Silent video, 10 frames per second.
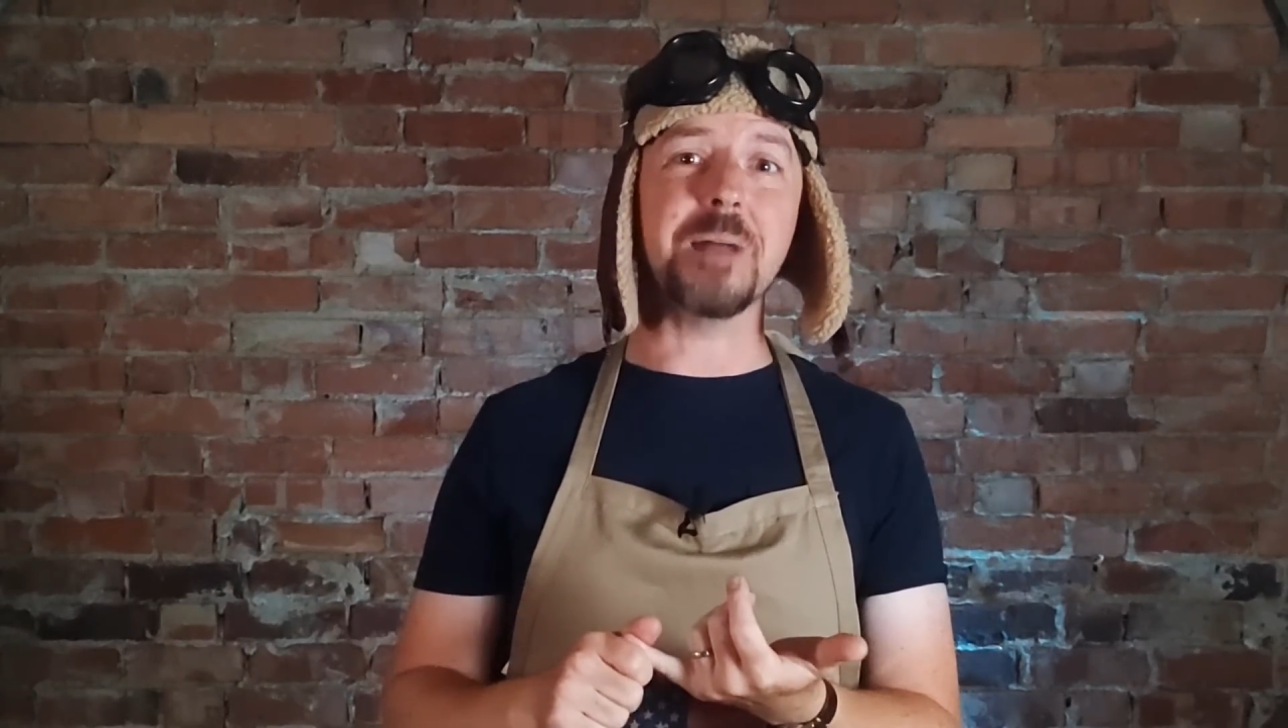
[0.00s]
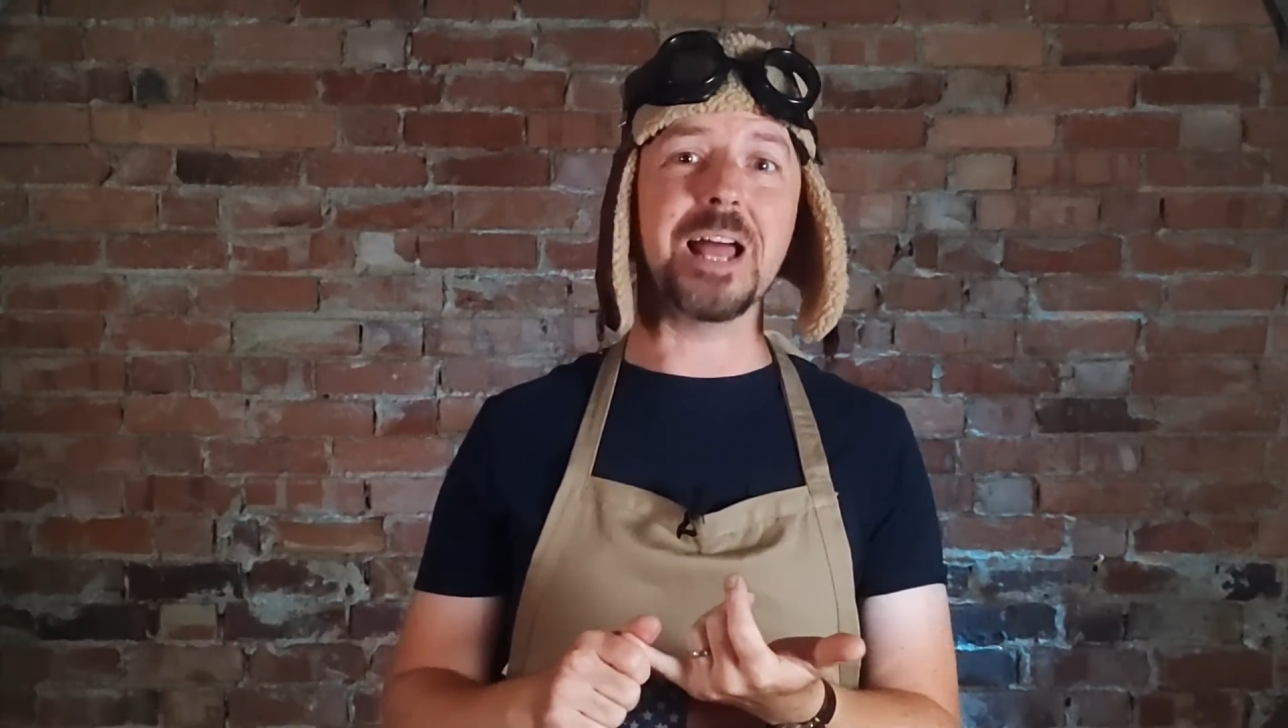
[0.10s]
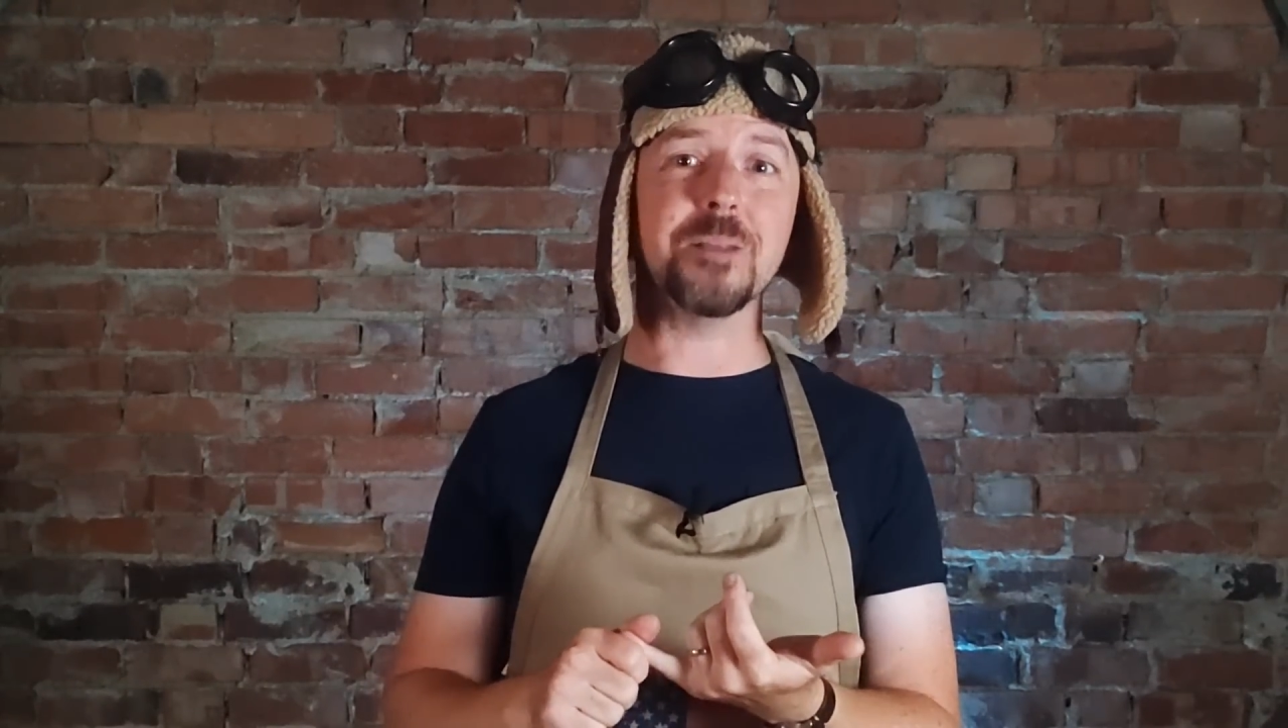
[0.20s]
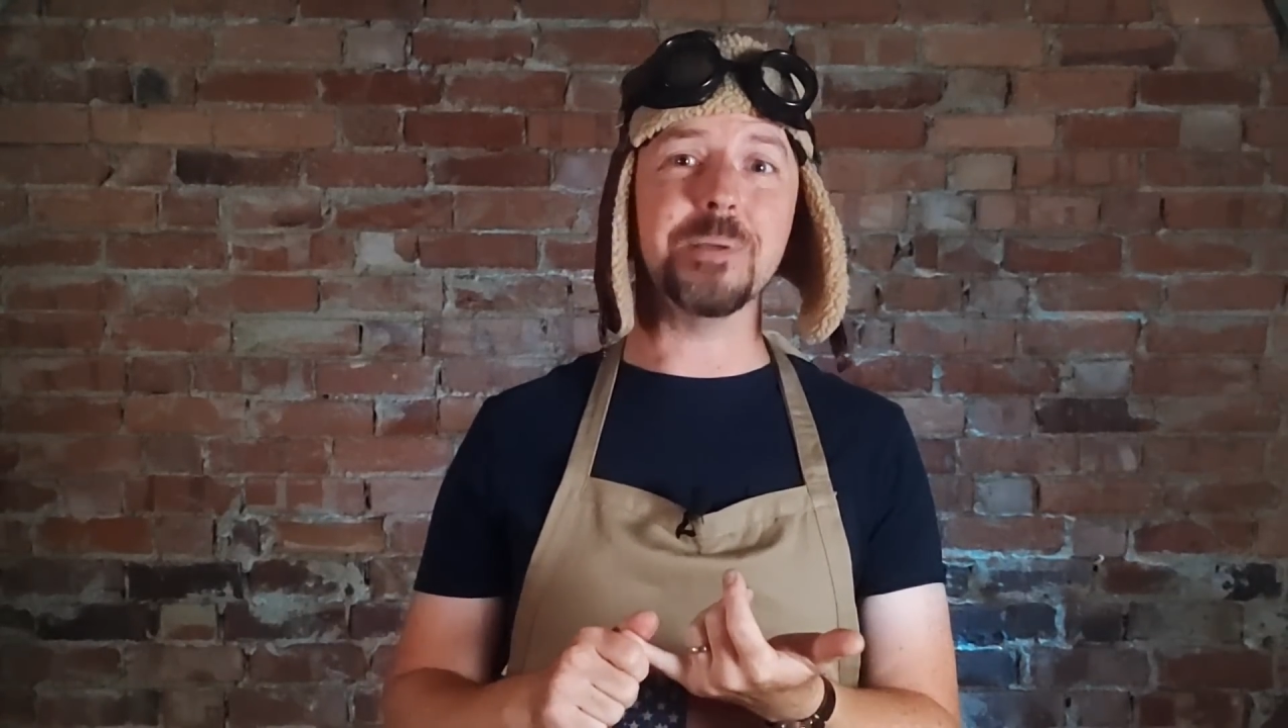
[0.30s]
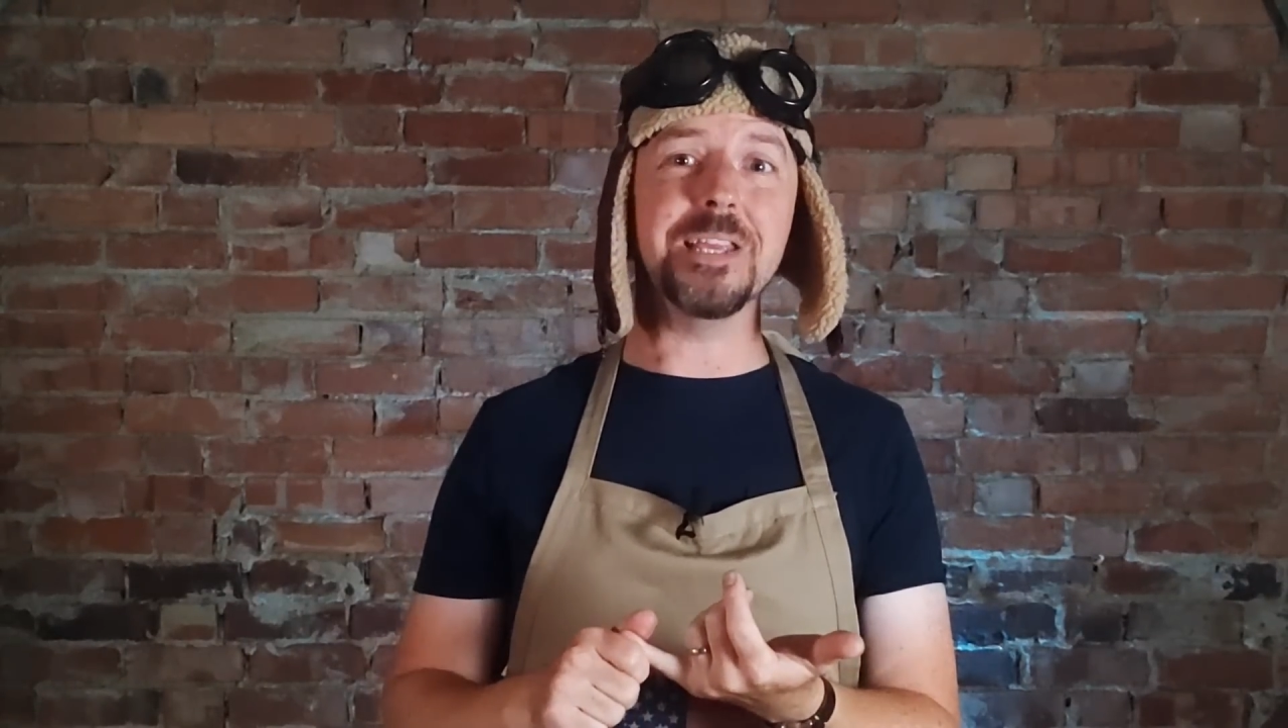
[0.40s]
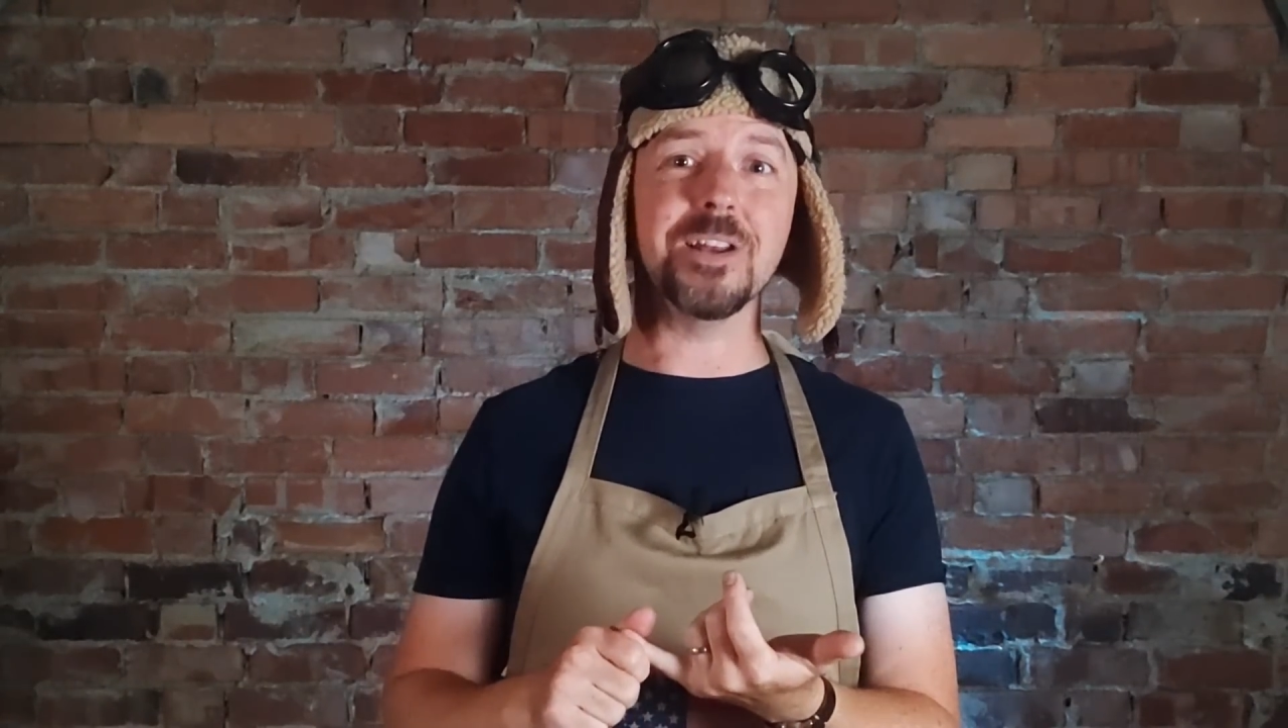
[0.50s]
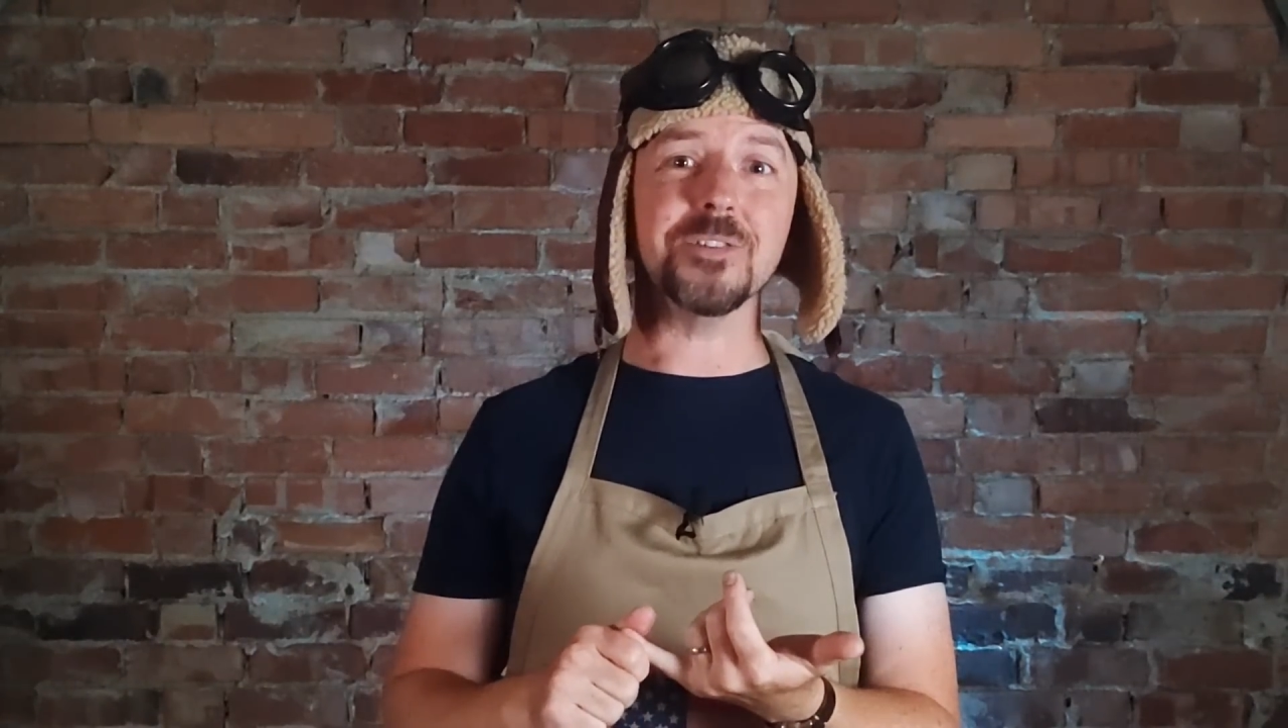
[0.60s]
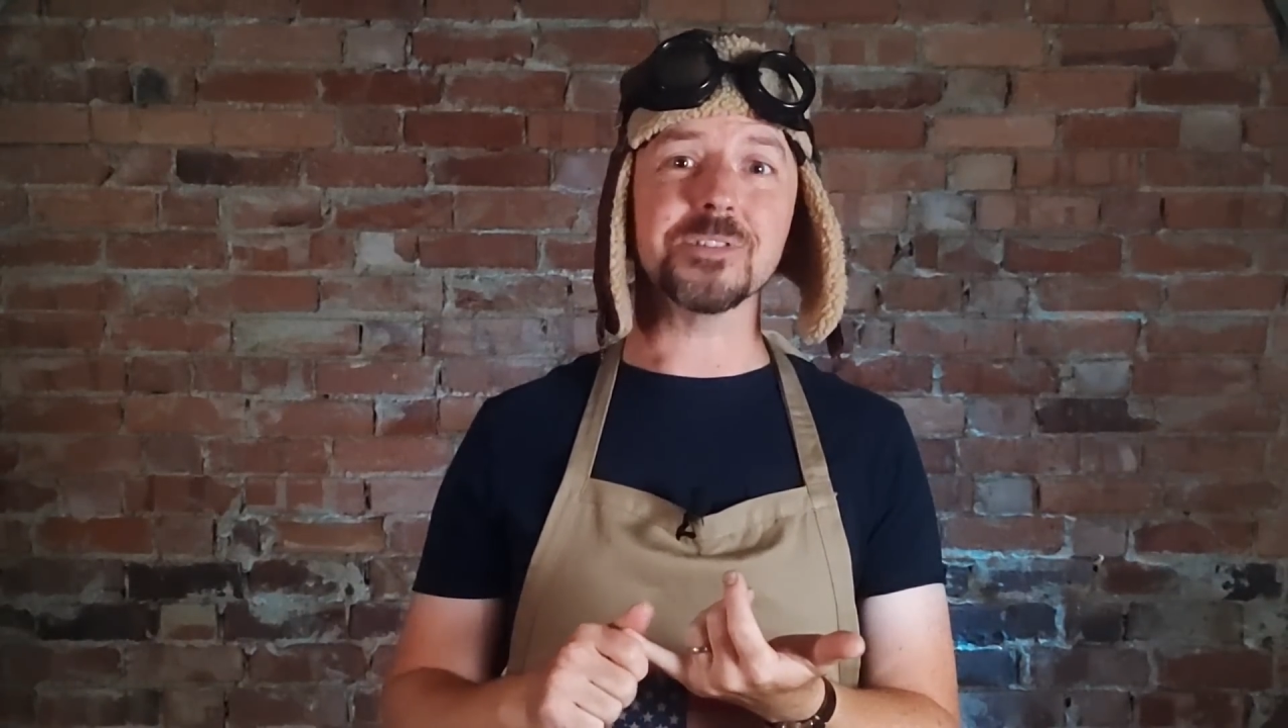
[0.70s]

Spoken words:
jalapenos,